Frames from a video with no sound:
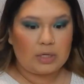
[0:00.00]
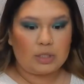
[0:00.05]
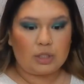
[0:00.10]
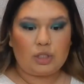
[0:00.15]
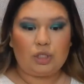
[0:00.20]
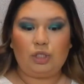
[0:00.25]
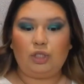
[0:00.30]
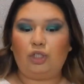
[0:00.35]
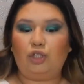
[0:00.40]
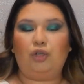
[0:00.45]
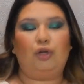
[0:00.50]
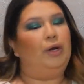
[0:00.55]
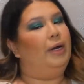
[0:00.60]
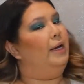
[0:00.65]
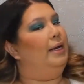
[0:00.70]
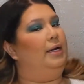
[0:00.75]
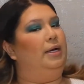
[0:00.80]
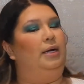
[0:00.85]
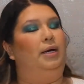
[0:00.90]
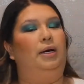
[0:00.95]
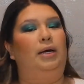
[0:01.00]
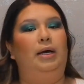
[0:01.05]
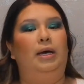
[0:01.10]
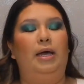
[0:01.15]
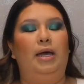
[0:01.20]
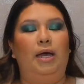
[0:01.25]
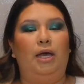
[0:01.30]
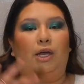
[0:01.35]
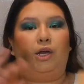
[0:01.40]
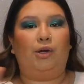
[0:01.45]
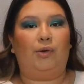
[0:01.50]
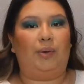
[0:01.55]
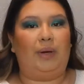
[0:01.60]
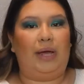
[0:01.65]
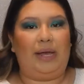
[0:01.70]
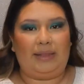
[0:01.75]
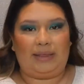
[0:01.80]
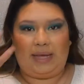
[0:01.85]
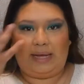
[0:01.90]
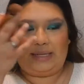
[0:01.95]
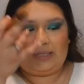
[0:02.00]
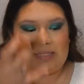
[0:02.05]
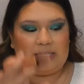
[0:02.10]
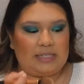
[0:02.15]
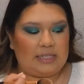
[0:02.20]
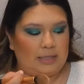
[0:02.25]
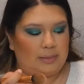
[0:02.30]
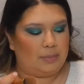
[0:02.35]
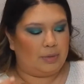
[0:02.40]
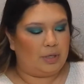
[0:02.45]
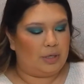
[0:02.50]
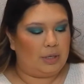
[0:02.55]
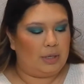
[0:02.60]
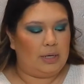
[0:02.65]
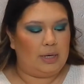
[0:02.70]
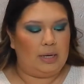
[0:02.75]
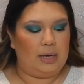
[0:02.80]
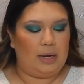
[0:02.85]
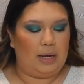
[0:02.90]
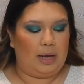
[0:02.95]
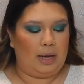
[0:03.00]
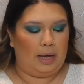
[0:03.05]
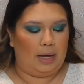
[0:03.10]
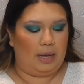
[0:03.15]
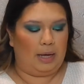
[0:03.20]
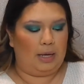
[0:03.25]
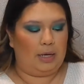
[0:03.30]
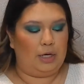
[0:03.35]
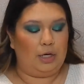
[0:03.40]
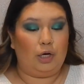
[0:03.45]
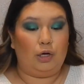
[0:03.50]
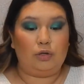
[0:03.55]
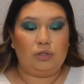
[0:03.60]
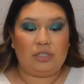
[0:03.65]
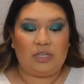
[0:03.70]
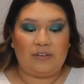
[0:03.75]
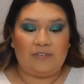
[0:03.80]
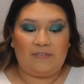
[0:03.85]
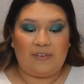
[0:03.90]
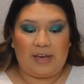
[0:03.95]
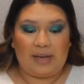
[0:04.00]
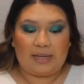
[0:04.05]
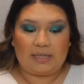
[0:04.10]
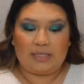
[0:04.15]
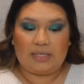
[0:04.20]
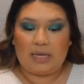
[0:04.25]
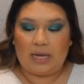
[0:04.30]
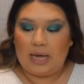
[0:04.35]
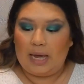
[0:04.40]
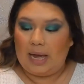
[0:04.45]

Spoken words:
To try to create that slimmer nose effect.